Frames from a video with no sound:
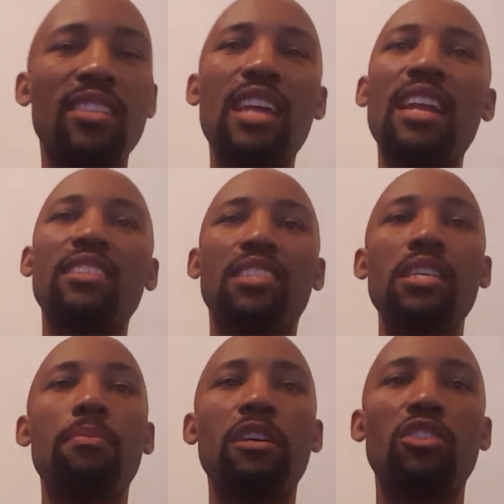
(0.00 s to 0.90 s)
not as
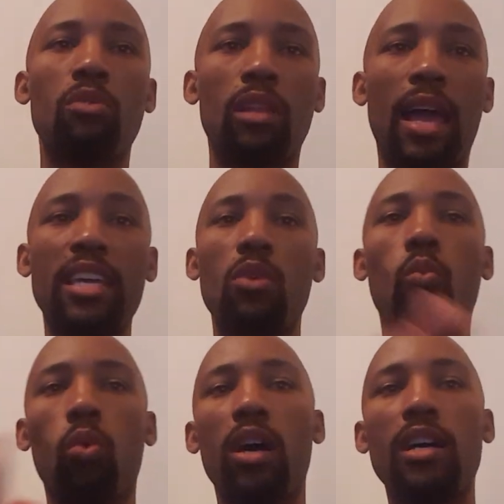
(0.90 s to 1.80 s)
deep as you would like it
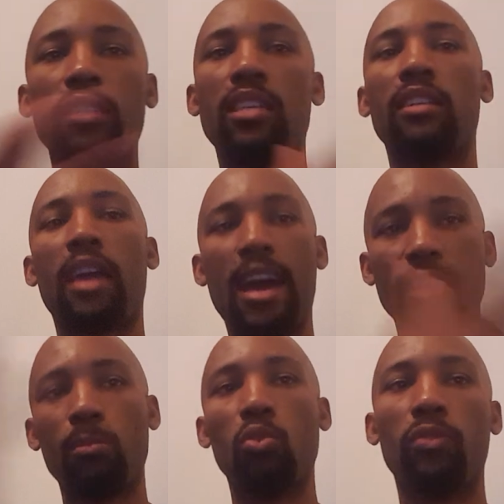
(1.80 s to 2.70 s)
was, and
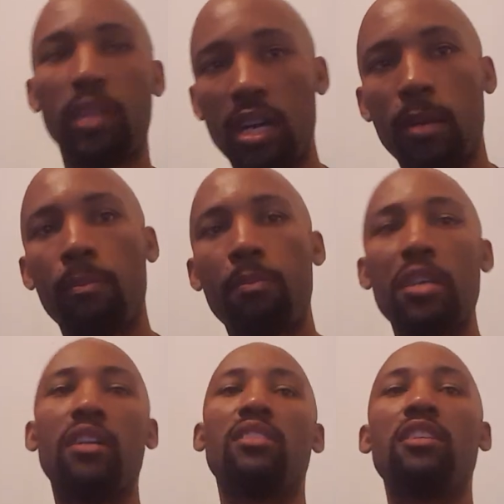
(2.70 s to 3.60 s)
guys moved up
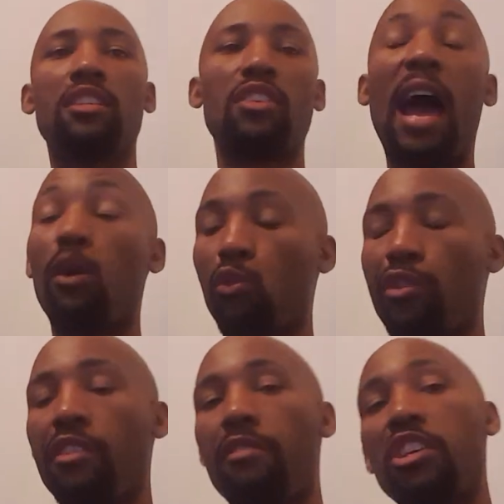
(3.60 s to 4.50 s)
because they just outgrew
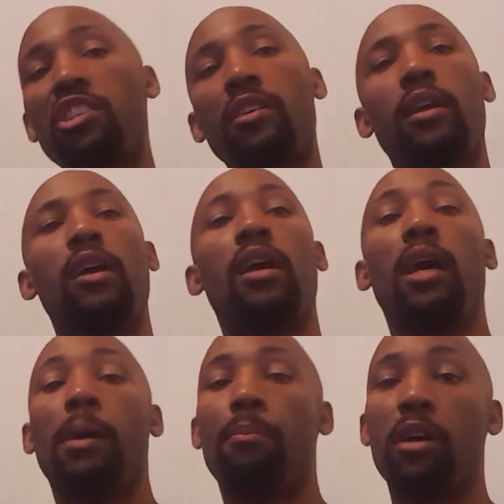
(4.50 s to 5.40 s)
the division.
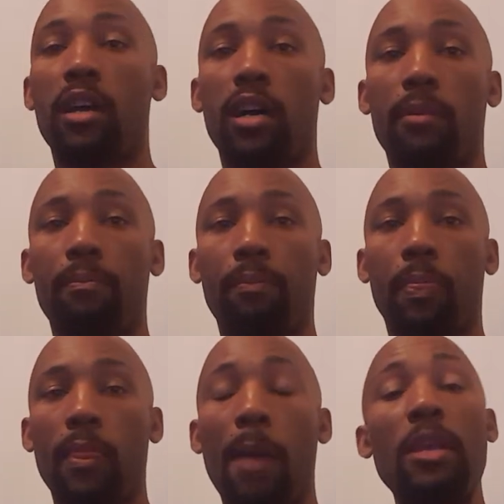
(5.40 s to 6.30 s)
But I
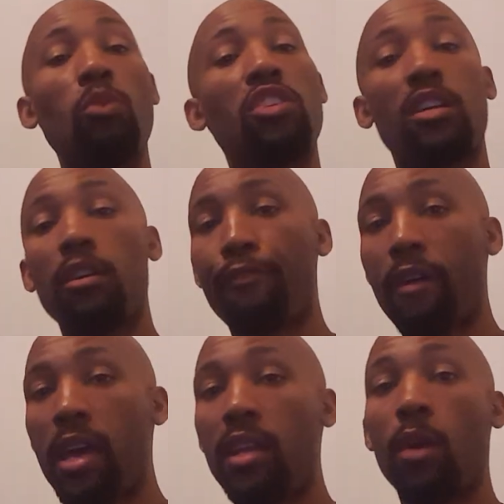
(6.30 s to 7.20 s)
mean, it was a good
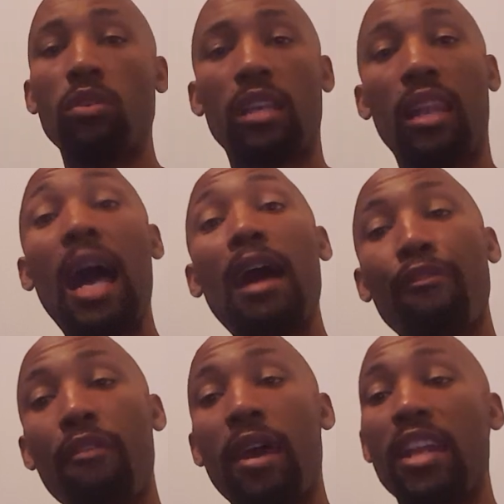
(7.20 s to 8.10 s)
fight. It was a live
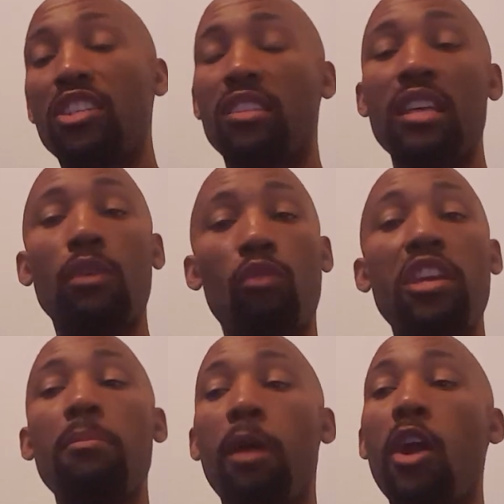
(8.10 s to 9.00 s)
fight. I just think
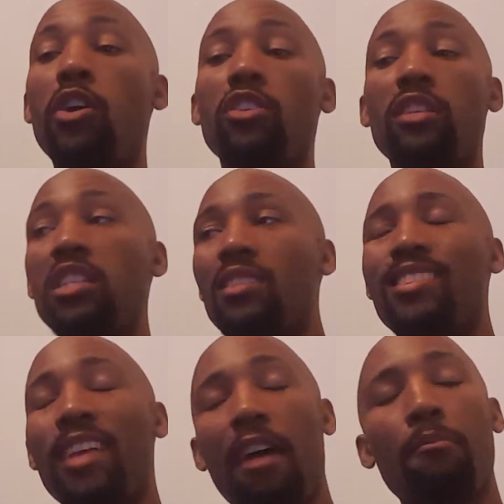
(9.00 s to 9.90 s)
Ricky Burns, he just
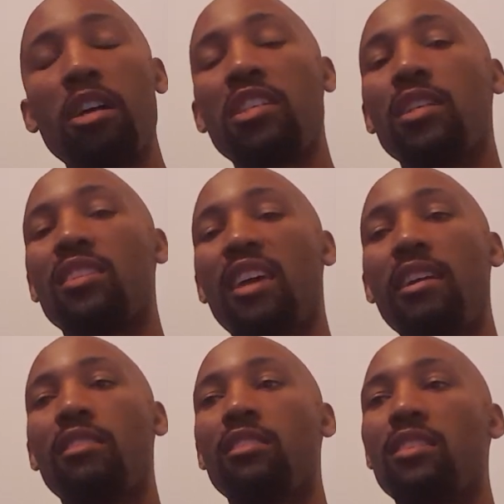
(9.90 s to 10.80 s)
didn't have much in the
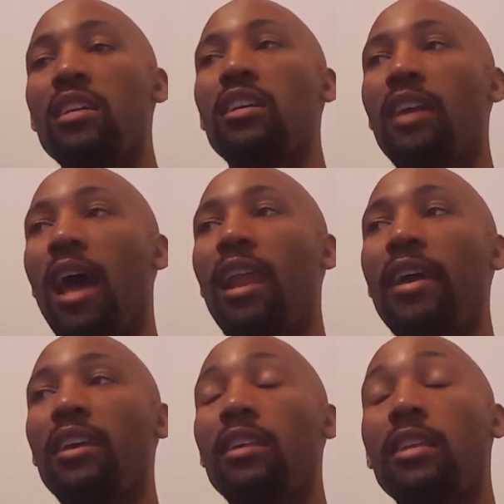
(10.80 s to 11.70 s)
tank to take a guy
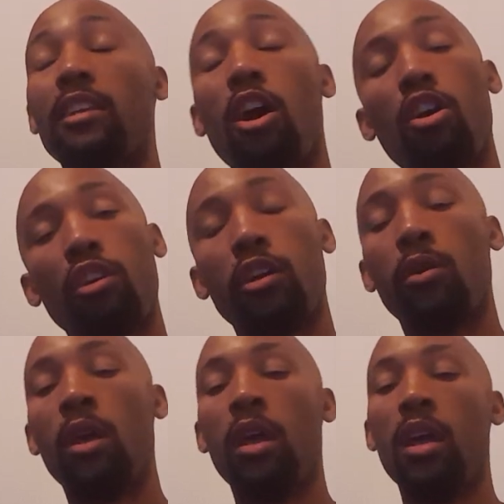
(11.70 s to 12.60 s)
like Indongo.
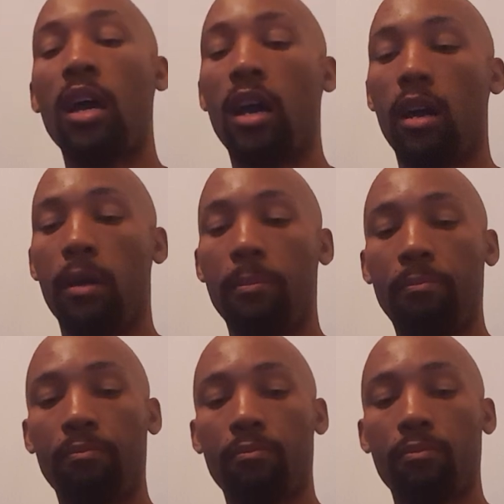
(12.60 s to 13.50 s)
And